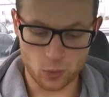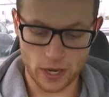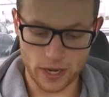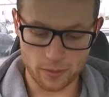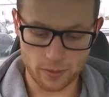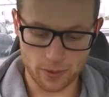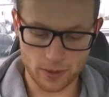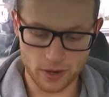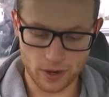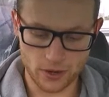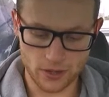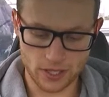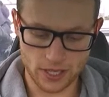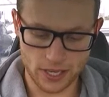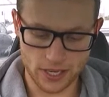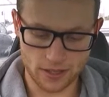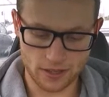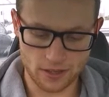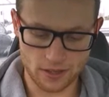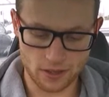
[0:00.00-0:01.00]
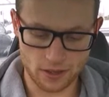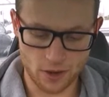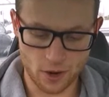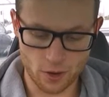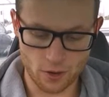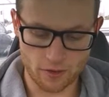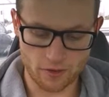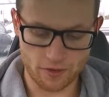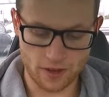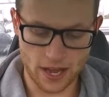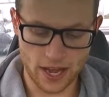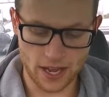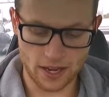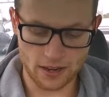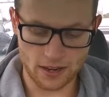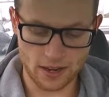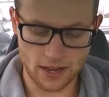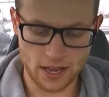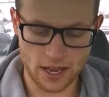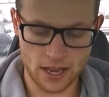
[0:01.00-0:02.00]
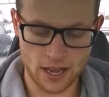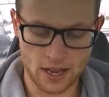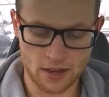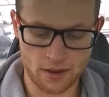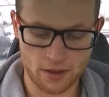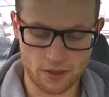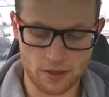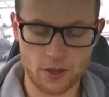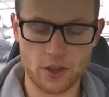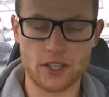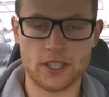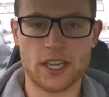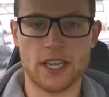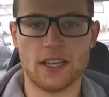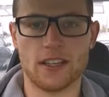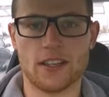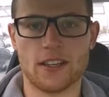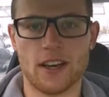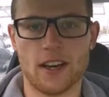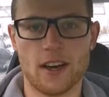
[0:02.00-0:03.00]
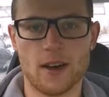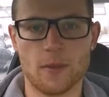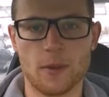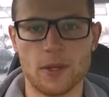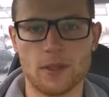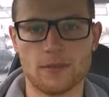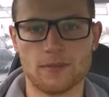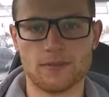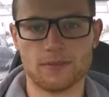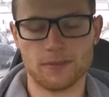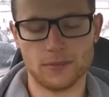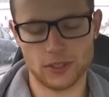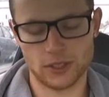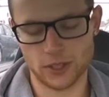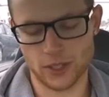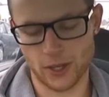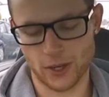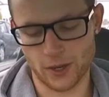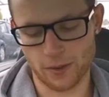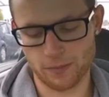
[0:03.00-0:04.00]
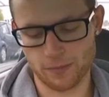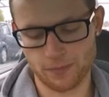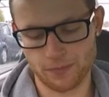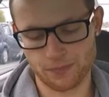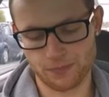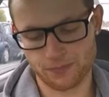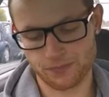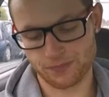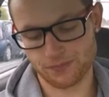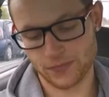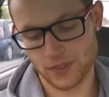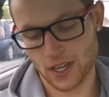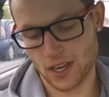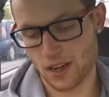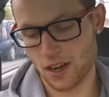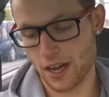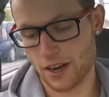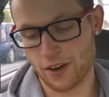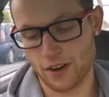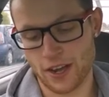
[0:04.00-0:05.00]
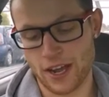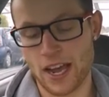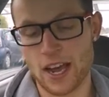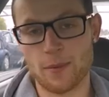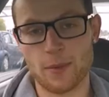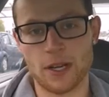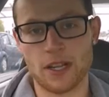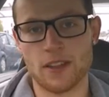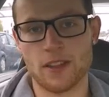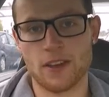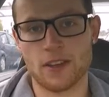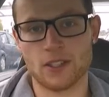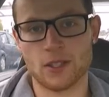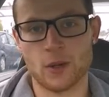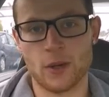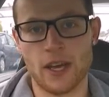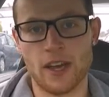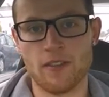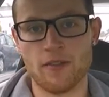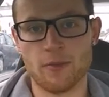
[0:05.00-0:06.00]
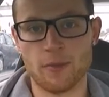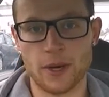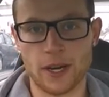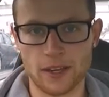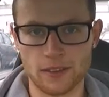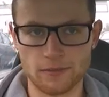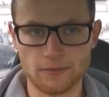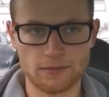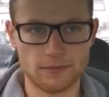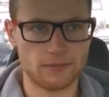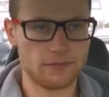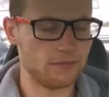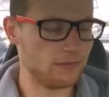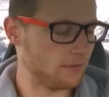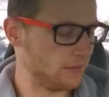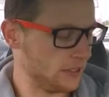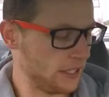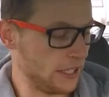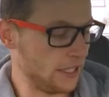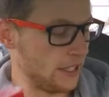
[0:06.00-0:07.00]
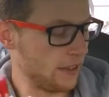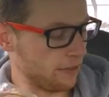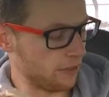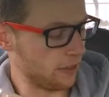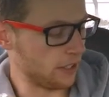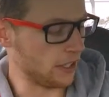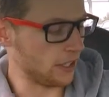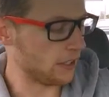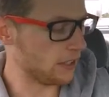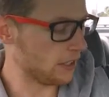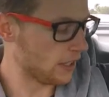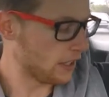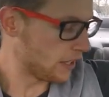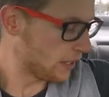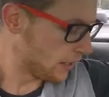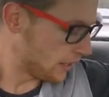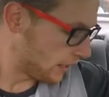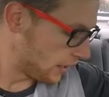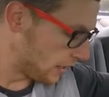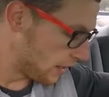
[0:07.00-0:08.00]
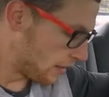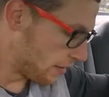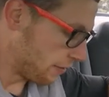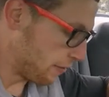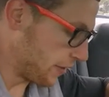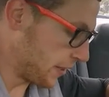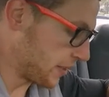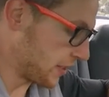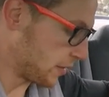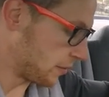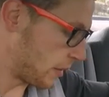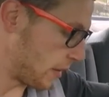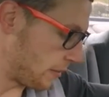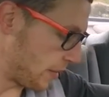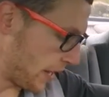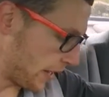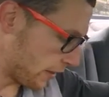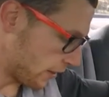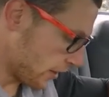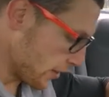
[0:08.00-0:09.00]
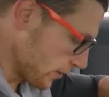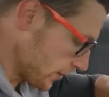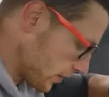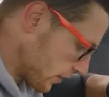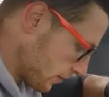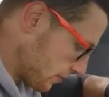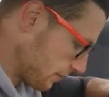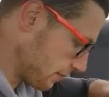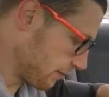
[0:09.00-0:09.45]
one protein, no fat, and 13 carb. So I don't know how many of those I'll have, but they're definitely fitting my macros.